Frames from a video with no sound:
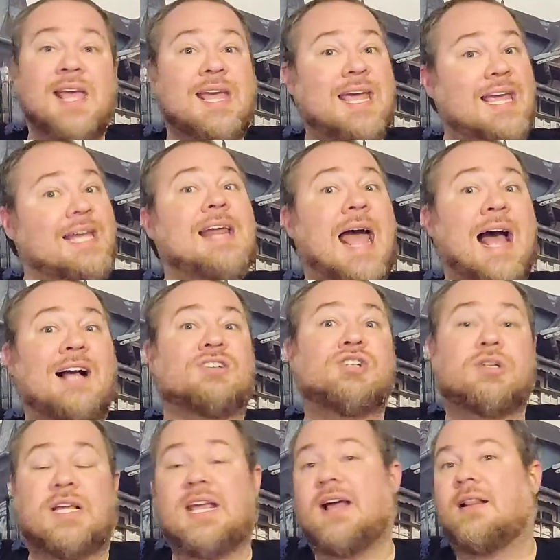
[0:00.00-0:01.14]
it
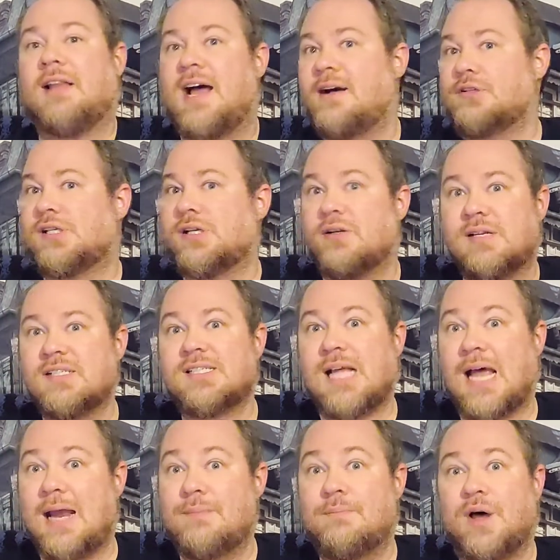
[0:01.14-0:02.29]
actually allows her
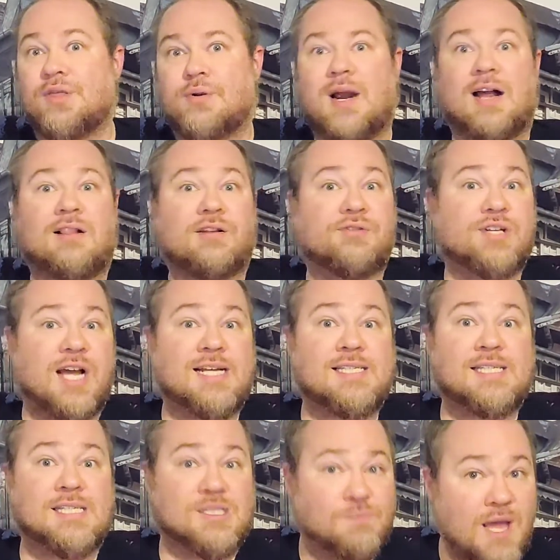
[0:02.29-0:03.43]
inside Mother
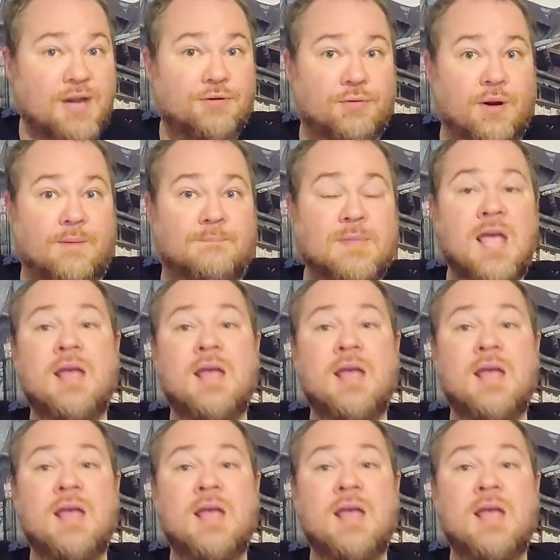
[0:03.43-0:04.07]
Allardyce's bedroom.